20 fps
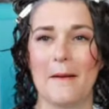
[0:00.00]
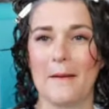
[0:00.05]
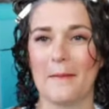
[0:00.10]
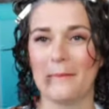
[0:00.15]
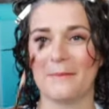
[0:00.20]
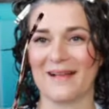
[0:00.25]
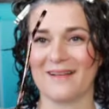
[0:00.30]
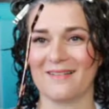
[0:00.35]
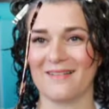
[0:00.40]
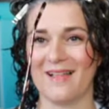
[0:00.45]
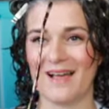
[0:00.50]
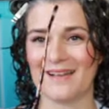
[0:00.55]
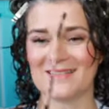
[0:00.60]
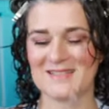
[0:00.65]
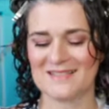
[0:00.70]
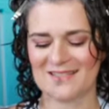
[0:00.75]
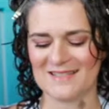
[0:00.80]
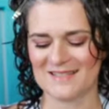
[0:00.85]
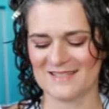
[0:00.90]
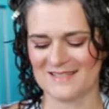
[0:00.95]
my
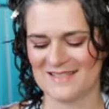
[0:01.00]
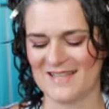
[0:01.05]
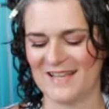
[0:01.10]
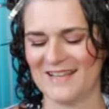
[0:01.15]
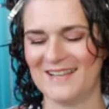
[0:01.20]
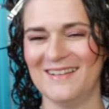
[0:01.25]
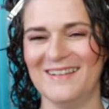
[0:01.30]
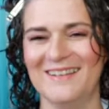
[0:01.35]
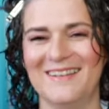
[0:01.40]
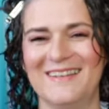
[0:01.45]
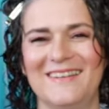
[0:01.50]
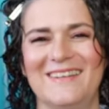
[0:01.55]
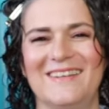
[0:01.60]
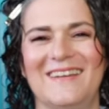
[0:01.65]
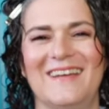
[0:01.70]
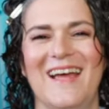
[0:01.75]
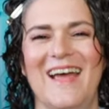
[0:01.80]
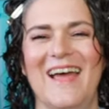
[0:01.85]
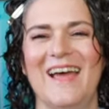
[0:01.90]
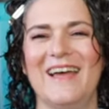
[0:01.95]
glasses
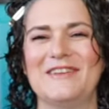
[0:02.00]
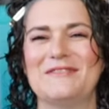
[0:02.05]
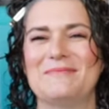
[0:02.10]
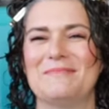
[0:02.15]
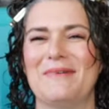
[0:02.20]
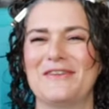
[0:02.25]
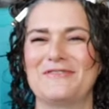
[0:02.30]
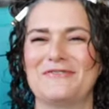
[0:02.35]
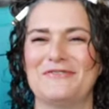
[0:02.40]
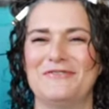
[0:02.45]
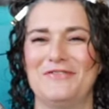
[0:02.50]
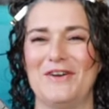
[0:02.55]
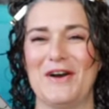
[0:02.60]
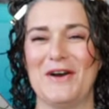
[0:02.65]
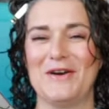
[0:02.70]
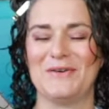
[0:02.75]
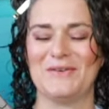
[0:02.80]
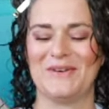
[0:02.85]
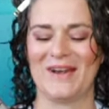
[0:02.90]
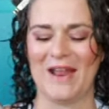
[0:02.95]
and my
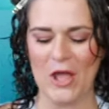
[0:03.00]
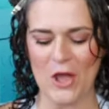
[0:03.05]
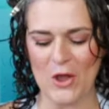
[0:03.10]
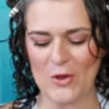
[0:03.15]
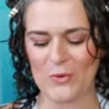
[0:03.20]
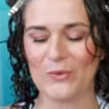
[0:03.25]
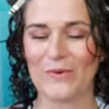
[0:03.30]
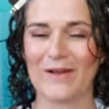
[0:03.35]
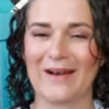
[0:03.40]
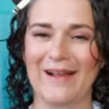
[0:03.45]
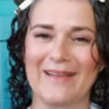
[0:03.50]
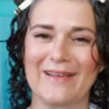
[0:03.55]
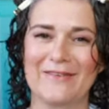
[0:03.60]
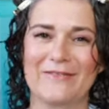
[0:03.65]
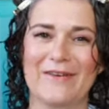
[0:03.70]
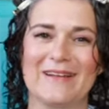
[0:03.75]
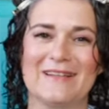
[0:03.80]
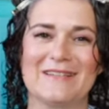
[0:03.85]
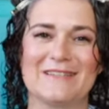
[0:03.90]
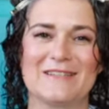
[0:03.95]
phone when I get
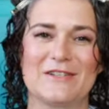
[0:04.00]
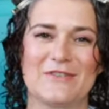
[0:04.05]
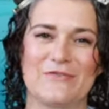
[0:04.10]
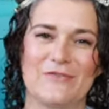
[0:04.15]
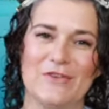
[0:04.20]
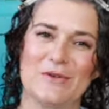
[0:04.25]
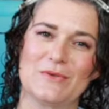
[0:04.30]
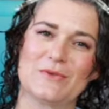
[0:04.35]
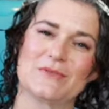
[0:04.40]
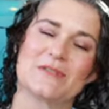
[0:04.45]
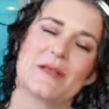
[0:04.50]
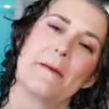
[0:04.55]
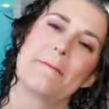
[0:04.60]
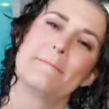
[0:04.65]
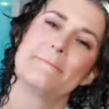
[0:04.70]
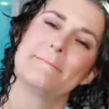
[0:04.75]
ready to diffuse.